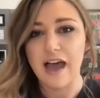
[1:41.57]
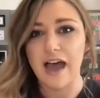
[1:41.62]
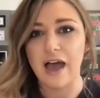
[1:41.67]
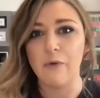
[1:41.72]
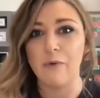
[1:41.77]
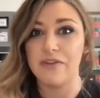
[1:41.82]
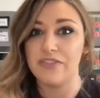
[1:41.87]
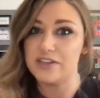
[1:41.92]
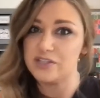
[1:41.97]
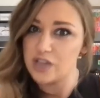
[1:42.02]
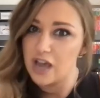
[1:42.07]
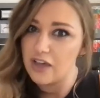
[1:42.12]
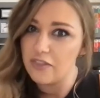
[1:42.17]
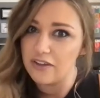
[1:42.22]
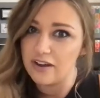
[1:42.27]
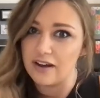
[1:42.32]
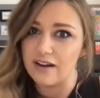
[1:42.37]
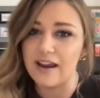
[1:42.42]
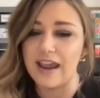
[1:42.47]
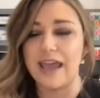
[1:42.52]
with each
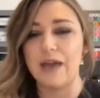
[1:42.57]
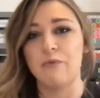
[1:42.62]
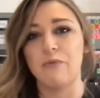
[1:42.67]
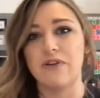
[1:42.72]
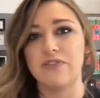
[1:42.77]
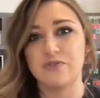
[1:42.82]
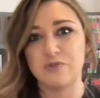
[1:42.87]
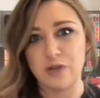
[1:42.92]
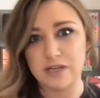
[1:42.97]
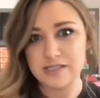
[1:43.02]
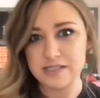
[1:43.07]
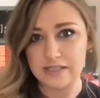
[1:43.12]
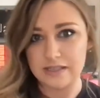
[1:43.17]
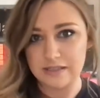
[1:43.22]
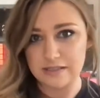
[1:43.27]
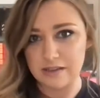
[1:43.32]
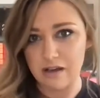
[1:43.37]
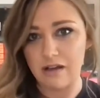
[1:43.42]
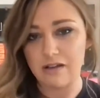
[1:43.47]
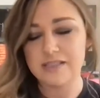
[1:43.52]
other and with trusted
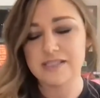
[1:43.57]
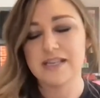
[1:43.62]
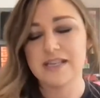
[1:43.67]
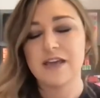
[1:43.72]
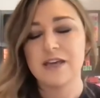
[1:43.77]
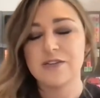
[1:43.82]
adults.